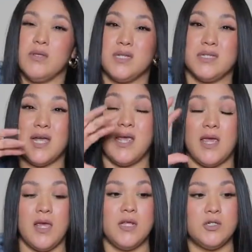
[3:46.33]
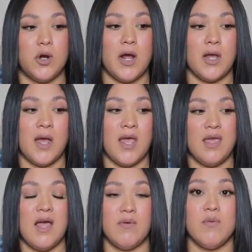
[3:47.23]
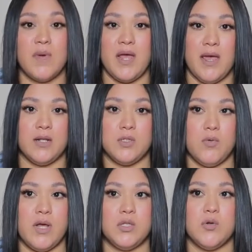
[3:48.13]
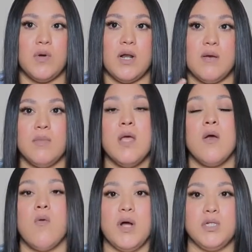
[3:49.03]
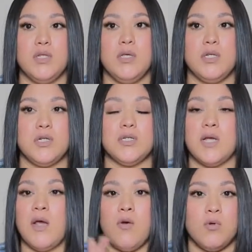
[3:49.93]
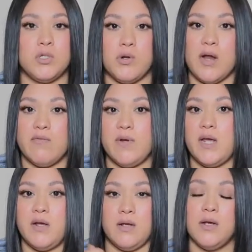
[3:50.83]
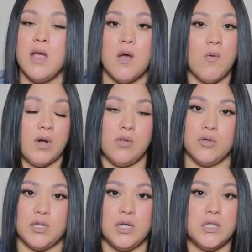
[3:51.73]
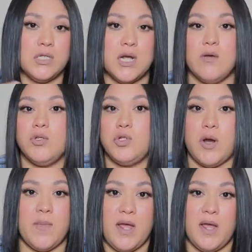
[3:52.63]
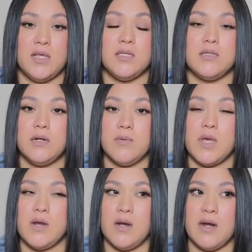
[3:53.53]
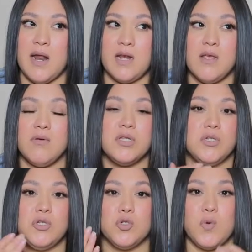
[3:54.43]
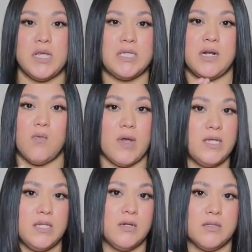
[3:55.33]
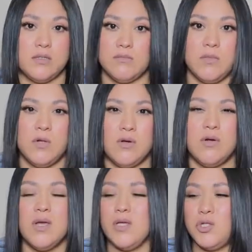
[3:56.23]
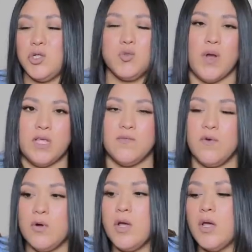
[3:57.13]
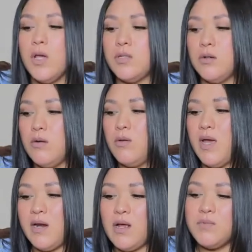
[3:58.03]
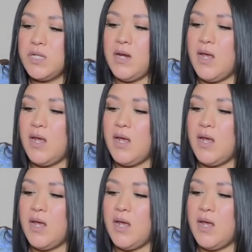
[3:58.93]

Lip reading: this because I hate having my hands wet. So when I'm washing dishes, I always grab like one of those kitchen towels, dry my hands instead of getting a napkin, because you're just wasting, and you know, it's just wasteful. So that comes in